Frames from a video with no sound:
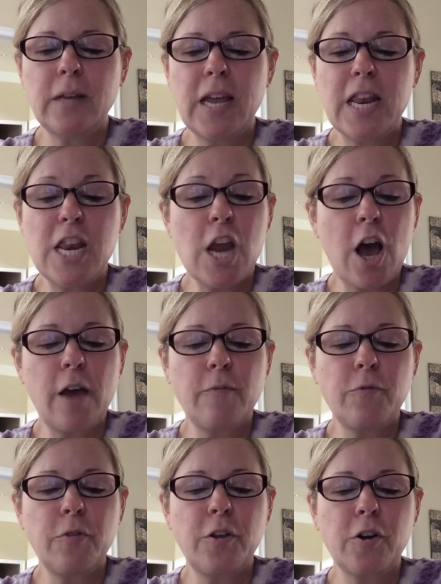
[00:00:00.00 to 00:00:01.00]
and
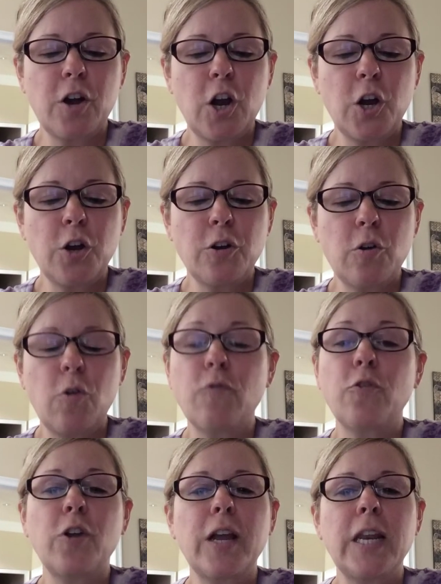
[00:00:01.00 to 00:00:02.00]
not for their hurt or
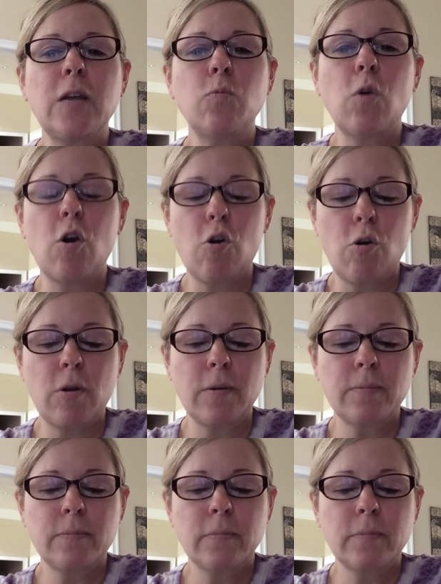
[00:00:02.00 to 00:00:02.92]
for any wrong.